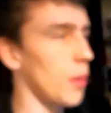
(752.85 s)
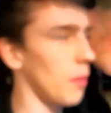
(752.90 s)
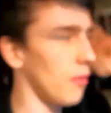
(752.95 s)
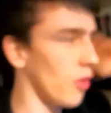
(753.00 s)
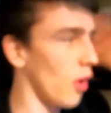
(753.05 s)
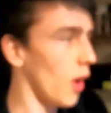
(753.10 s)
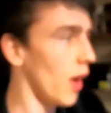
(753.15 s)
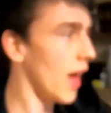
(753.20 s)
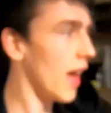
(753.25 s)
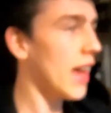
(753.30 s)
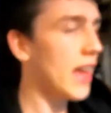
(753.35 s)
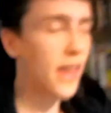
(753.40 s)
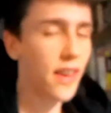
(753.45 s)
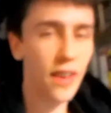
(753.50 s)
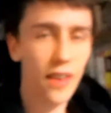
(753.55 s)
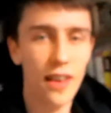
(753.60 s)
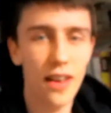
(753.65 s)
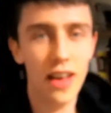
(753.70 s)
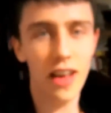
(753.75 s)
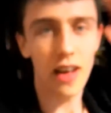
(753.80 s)
We've got A
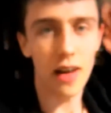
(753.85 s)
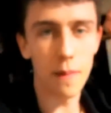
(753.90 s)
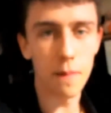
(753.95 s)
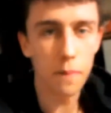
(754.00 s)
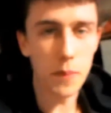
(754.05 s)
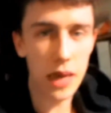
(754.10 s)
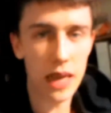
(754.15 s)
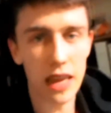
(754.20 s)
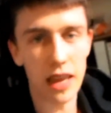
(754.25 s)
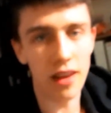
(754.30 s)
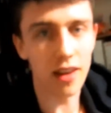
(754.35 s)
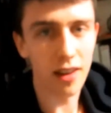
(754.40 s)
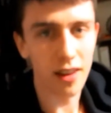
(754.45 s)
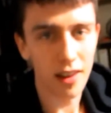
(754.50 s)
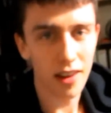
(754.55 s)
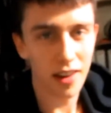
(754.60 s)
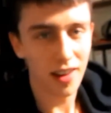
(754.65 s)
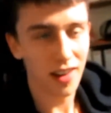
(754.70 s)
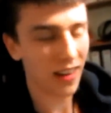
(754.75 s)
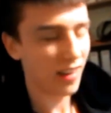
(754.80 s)
and B.
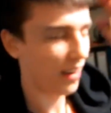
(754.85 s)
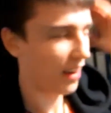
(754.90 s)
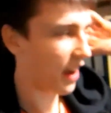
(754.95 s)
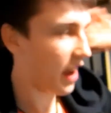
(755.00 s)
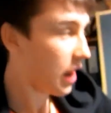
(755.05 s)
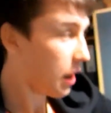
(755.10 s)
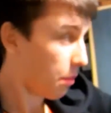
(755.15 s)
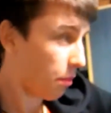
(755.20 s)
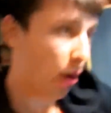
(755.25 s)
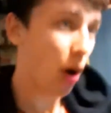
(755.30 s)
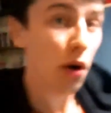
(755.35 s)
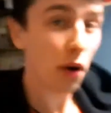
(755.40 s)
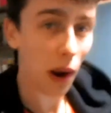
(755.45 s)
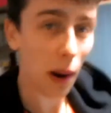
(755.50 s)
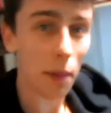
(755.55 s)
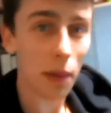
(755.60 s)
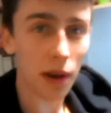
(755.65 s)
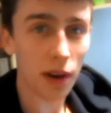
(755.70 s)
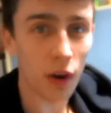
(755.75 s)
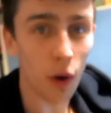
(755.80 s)
In the
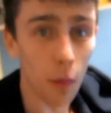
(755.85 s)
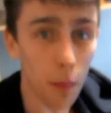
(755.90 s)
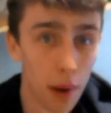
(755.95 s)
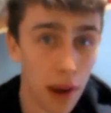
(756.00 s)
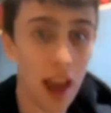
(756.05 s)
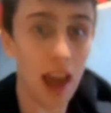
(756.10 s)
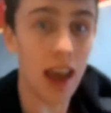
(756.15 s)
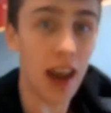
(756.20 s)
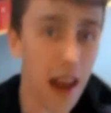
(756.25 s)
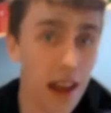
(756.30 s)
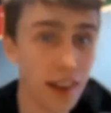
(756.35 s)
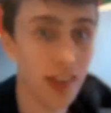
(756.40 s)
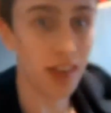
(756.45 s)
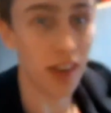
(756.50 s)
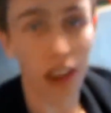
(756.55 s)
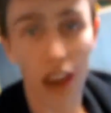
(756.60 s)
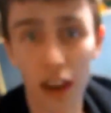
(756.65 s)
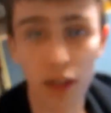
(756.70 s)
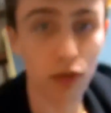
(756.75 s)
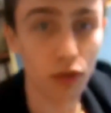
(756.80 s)
program, they're called P and S,
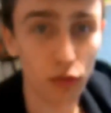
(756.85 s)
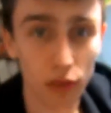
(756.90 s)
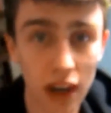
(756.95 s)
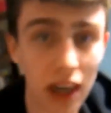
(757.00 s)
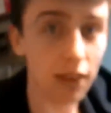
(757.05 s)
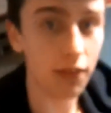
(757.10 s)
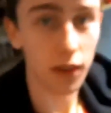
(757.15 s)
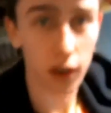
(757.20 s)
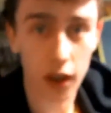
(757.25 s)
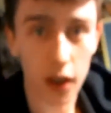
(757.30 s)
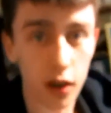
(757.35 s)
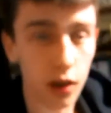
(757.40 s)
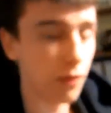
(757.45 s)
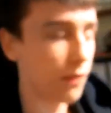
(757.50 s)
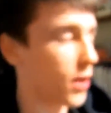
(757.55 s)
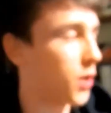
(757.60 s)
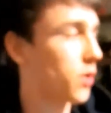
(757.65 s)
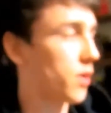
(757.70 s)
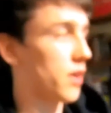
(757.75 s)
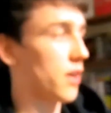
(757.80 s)
and that was really fucking
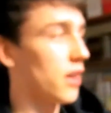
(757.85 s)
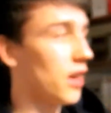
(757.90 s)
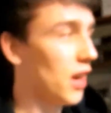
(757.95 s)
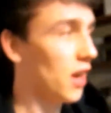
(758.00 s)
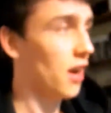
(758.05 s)
confusing.